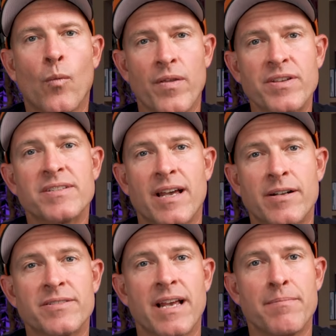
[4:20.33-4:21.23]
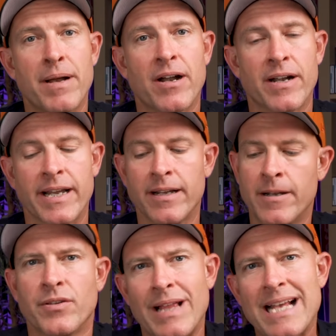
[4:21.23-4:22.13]
with the center set bearing.
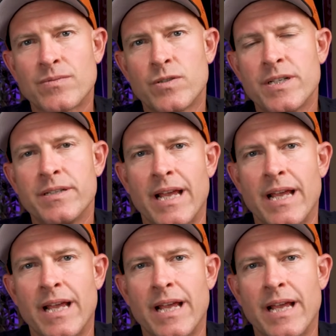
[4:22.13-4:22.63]
The last one,